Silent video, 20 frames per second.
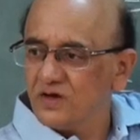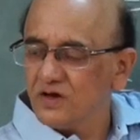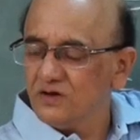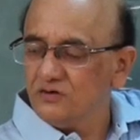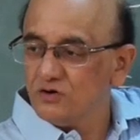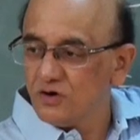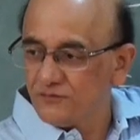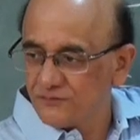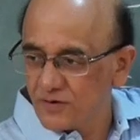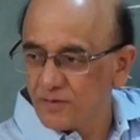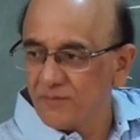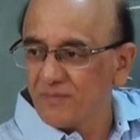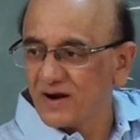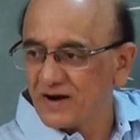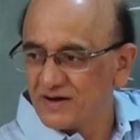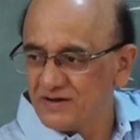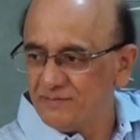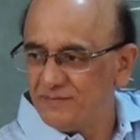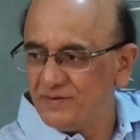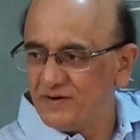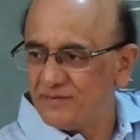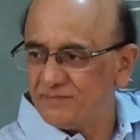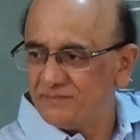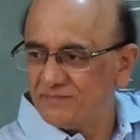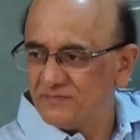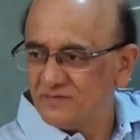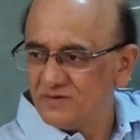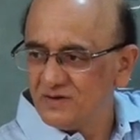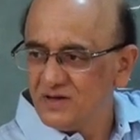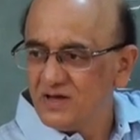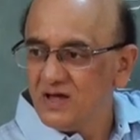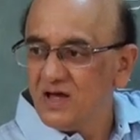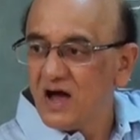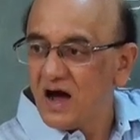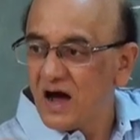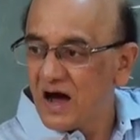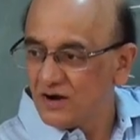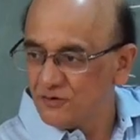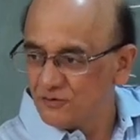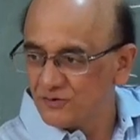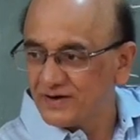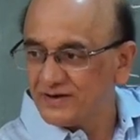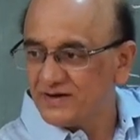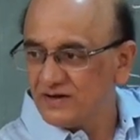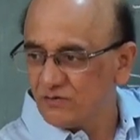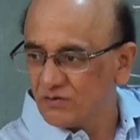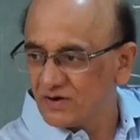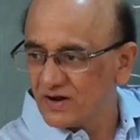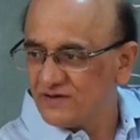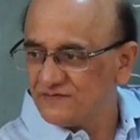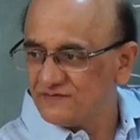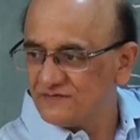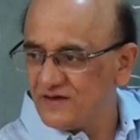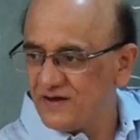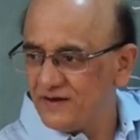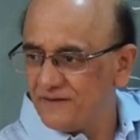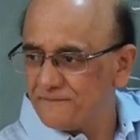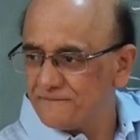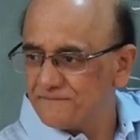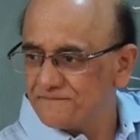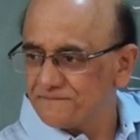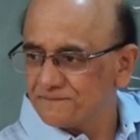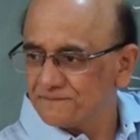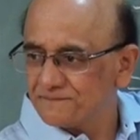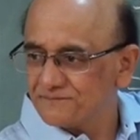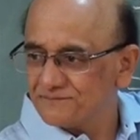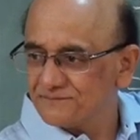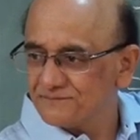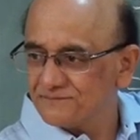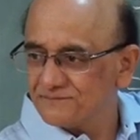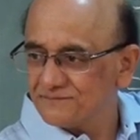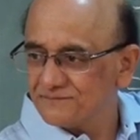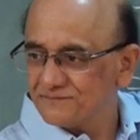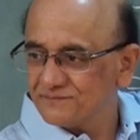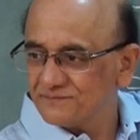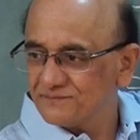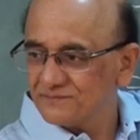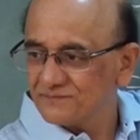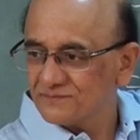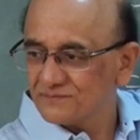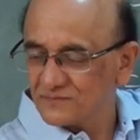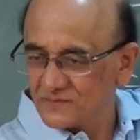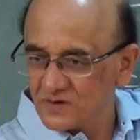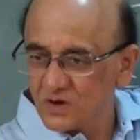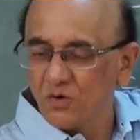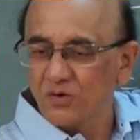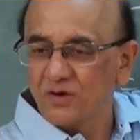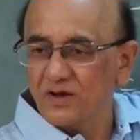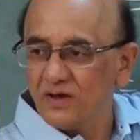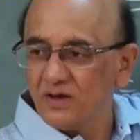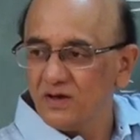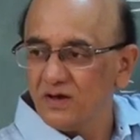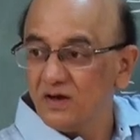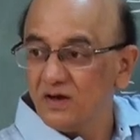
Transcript: You are from Marathi medium. Are you getting what I say? Okay.